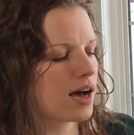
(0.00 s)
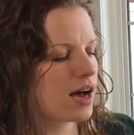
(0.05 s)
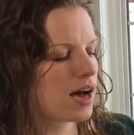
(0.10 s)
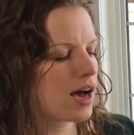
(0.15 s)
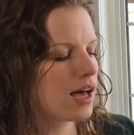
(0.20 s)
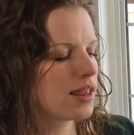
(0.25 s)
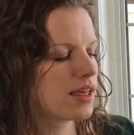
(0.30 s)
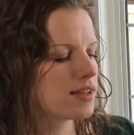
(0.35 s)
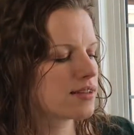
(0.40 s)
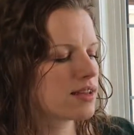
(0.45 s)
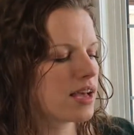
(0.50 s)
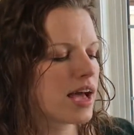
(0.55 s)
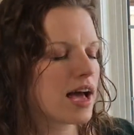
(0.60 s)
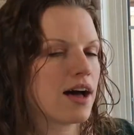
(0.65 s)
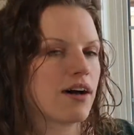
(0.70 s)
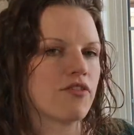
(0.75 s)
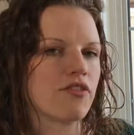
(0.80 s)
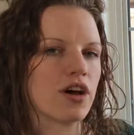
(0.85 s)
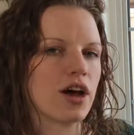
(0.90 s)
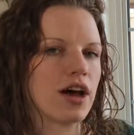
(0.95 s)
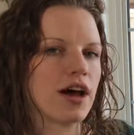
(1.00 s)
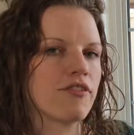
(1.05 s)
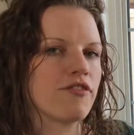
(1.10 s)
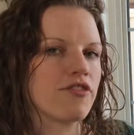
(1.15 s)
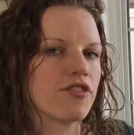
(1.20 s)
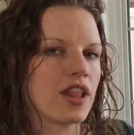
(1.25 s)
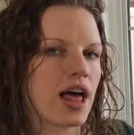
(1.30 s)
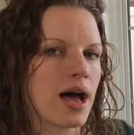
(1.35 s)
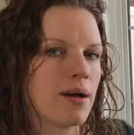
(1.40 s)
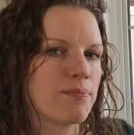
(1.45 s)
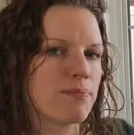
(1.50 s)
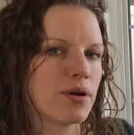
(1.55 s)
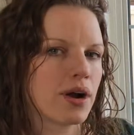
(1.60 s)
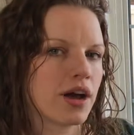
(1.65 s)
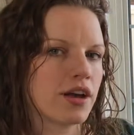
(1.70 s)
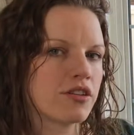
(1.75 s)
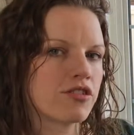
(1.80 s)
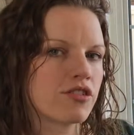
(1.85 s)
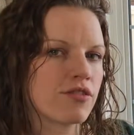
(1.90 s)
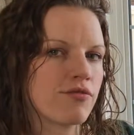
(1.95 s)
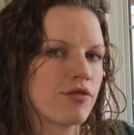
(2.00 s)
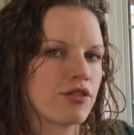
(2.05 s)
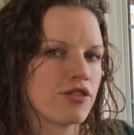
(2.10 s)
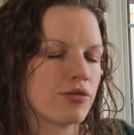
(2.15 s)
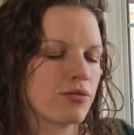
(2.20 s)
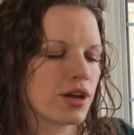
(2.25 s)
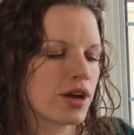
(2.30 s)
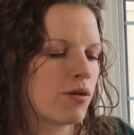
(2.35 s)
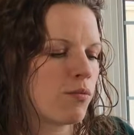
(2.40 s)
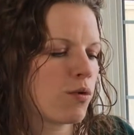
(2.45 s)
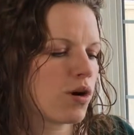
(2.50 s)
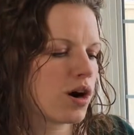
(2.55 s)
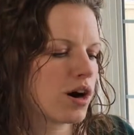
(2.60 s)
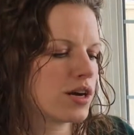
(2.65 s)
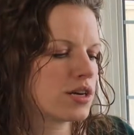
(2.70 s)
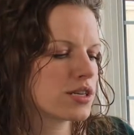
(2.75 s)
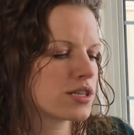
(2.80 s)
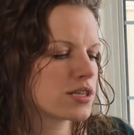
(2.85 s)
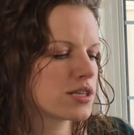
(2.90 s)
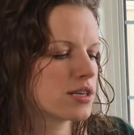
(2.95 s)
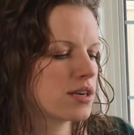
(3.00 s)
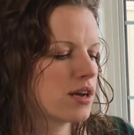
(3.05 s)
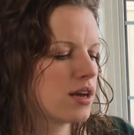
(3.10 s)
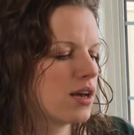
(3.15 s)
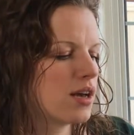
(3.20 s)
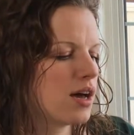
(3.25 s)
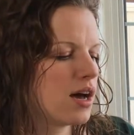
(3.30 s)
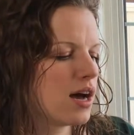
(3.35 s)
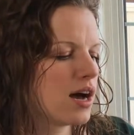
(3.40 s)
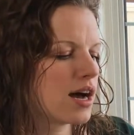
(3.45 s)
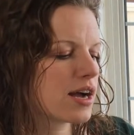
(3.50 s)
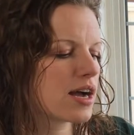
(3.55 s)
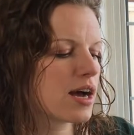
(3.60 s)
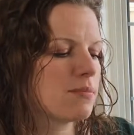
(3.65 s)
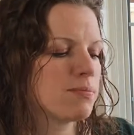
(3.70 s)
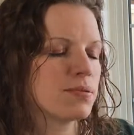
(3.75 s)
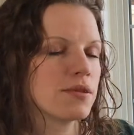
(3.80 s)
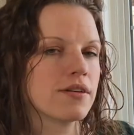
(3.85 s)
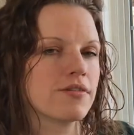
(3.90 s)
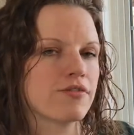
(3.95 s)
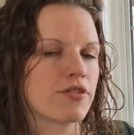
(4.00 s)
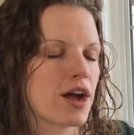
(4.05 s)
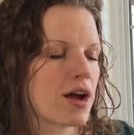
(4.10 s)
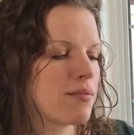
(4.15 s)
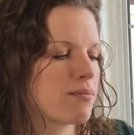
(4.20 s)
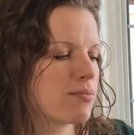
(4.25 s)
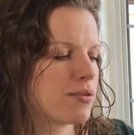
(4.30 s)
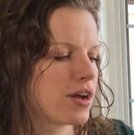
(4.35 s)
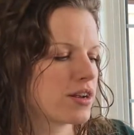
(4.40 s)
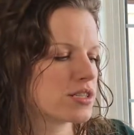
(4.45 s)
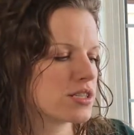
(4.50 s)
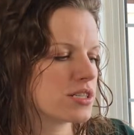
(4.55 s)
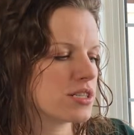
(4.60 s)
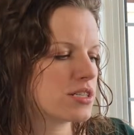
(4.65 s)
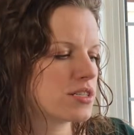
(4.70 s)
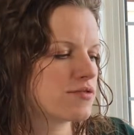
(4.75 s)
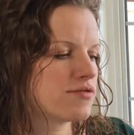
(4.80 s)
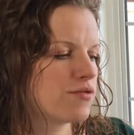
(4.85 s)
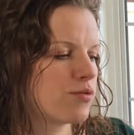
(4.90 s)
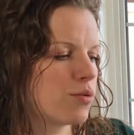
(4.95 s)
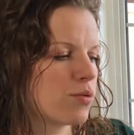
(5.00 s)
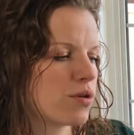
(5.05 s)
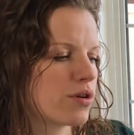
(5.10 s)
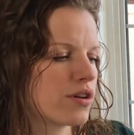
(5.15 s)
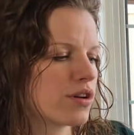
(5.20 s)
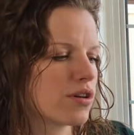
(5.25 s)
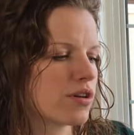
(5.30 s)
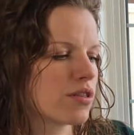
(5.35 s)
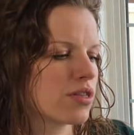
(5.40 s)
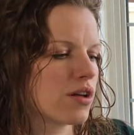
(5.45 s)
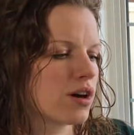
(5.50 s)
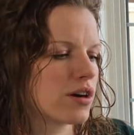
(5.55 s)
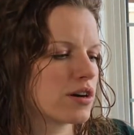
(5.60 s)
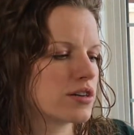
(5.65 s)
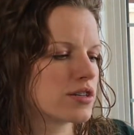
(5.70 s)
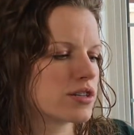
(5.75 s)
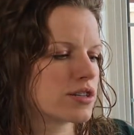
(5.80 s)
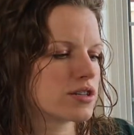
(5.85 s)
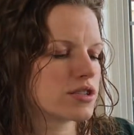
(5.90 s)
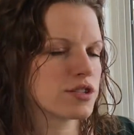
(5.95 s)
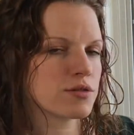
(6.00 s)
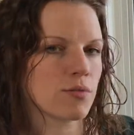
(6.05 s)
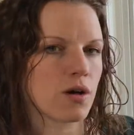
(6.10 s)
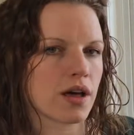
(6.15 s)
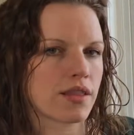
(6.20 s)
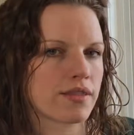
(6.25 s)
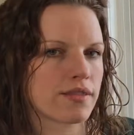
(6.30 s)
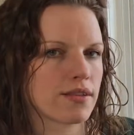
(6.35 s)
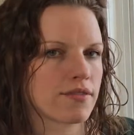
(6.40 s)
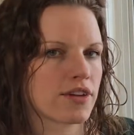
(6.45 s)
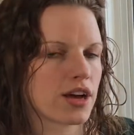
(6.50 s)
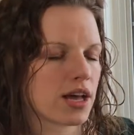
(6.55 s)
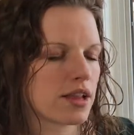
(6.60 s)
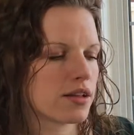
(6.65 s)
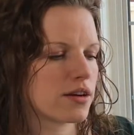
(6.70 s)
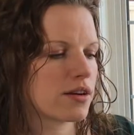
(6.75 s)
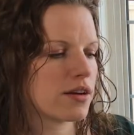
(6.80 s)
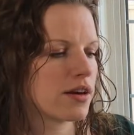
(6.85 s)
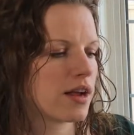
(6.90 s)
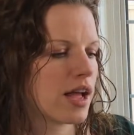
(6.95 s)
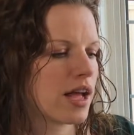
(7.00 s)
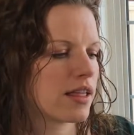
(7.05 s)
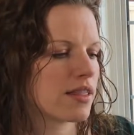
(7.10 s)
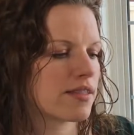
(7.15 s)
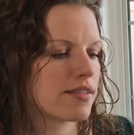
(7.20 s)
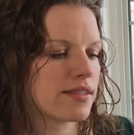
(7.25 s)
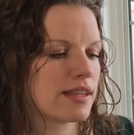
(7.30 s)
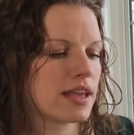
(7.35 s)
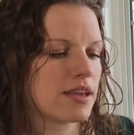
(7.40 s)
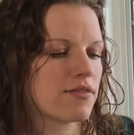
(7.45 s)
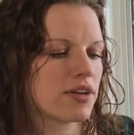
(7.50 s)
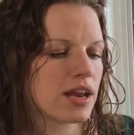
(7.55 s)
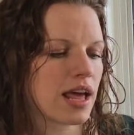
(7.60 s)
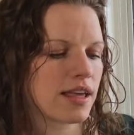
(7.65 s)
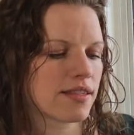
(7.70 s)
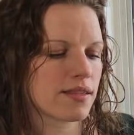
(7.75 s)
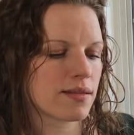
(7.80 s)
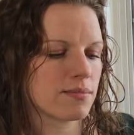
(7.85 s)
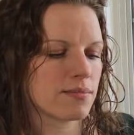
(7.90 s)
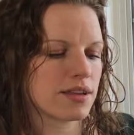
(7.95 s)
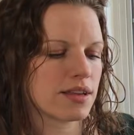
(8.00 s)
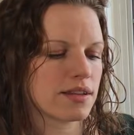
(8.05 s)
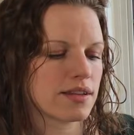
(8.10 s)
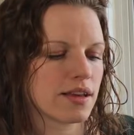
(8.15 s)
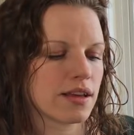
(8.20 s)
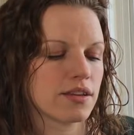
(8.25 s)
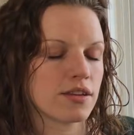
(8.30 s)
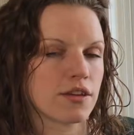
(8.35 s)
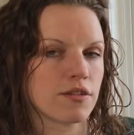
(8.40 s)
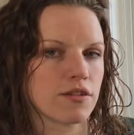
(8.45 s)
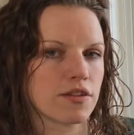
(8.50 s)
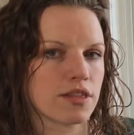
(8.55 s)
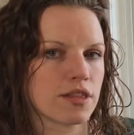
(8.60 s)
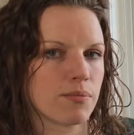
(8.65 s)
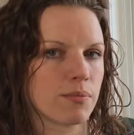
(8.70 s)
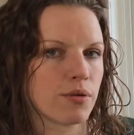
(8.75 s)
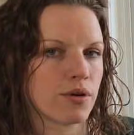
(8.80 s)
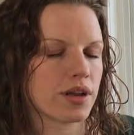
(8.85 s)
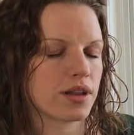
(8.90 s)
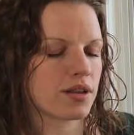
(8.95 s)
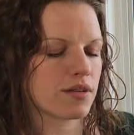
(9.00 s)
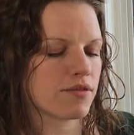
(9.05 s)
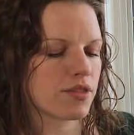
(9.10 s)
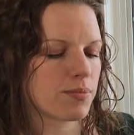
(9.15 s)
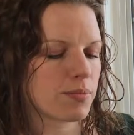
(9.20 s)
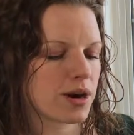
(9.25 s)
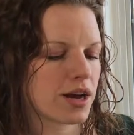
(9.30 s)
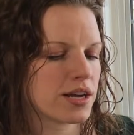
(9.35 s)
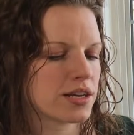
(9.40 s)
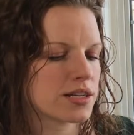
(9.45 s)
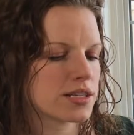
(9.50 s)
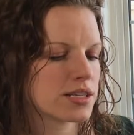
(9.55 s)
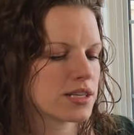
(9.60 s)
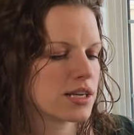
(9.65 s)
I like to have a flat brush for doing a wash, a couple of round brushes for your larger swaths of color and even some detail using the point of the brush.